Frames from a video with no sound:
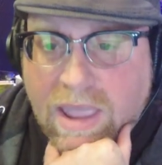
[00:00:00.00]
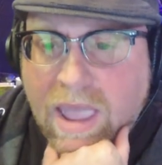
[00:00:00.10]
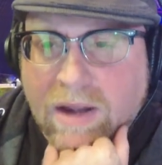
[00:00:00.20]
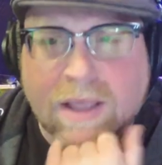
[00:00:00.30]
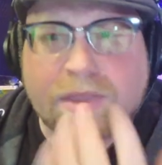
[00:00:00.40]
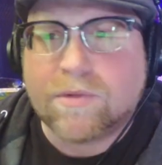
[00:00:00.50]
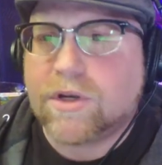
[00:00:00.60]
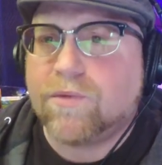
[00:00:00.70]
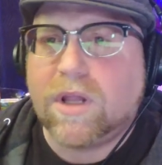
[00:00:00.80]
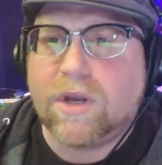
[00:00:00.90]
And like there was
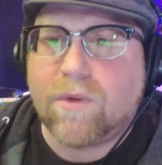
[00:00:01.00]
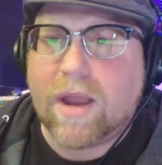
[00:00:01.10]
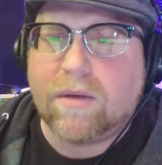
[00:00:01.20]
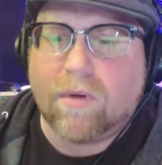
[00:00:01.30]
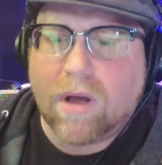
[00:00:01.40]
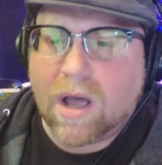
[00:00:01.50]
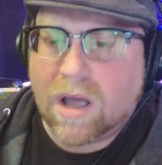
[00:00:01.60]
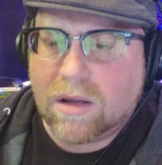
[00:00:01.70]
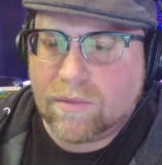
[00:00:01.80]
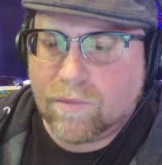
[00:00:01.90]
a really great
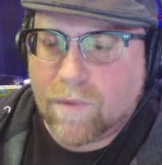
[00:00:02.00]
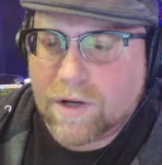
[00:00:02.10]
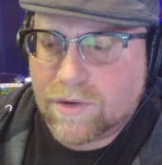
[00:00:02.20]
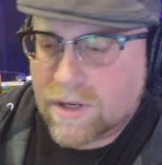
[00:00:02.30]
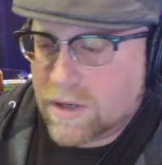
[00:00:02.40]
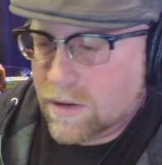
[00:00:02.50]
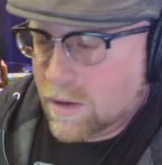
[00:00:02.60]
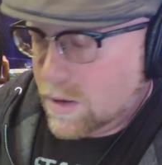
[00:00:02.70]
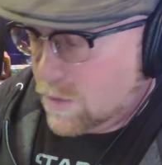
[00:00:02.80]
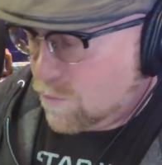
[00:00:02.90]
uh, one you did
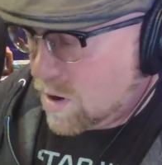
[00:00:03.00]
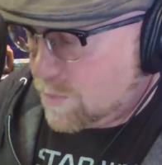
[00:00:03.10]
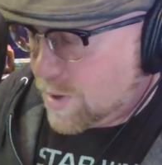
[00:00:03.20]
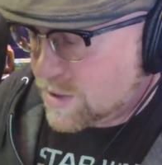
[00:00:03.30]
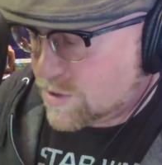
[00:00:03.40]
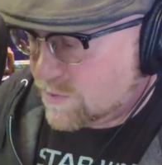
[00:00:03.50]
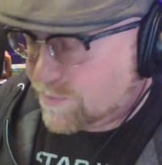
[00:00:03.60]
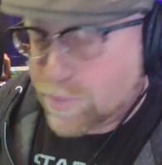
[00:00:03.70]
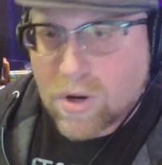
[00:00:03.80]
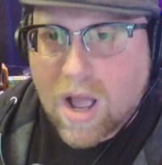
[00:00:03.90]
where a bunch
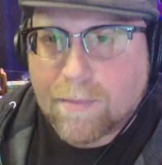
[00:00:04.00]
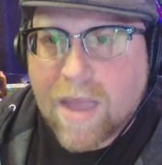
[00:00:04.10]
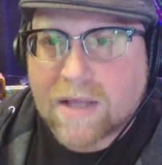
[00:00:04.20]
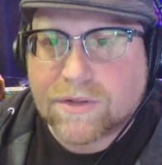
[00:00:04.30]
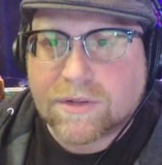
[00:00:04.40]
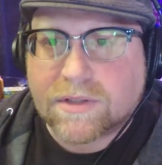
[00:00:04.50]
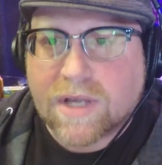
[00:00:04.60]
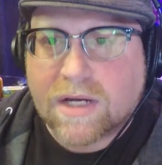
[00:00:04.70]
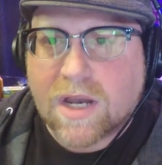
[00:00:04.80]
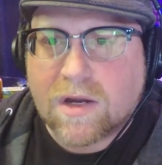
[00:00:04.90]
of prop masters and
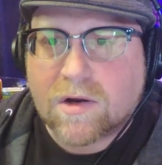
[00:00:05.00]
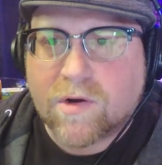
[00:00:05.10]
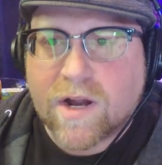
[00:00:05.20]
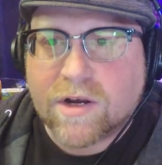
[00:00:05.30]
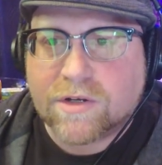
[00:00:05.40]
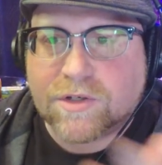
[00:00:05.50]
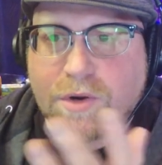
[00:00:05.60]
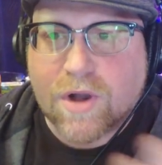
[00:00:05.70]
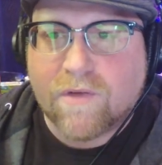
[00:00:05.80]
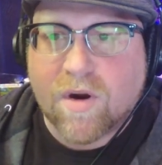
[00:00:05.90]
set decorators
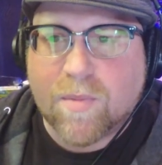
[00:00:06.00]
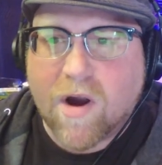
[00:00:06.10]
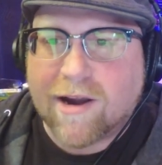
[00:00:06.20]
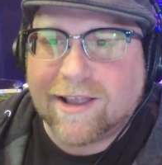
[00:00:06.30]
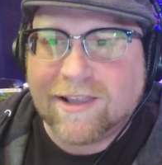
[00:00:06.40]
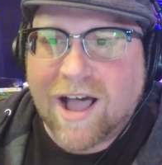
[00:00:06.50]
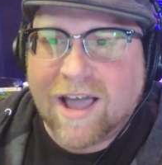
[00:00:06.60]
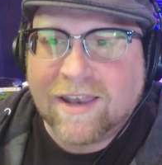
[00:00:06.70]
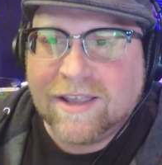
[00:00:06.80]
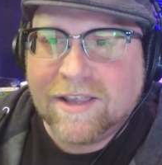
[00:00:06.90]
took over a parking
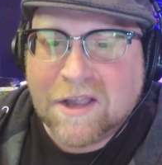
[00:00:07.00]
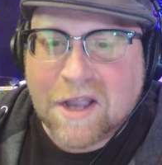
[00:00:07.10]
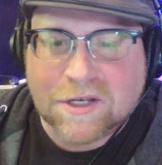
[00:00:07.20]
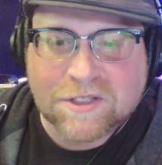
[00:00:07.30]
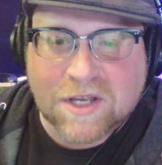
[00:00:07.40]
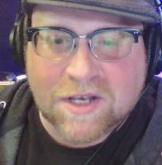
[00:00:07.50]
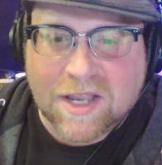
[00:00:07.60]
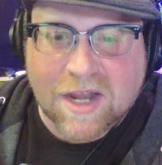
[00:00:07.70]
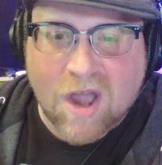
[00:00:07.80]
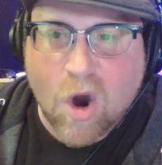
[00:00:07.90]
lot and just did
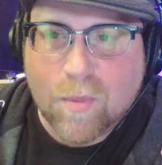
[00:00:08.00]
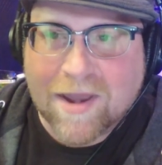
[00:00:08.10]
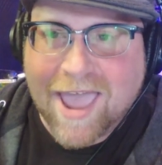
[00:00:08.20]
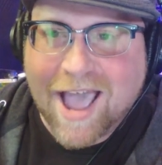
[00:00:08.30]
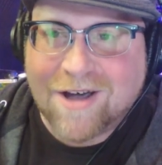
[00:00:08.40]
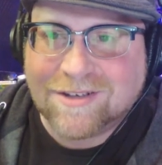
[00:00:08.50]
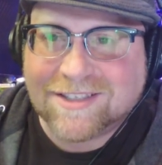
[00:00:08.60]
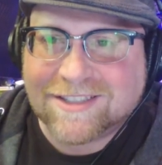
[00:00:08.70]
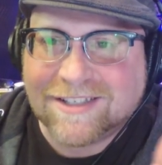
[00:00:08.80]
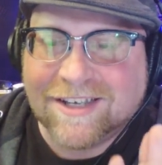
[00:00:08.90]
like an open
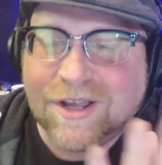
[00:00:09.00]
house,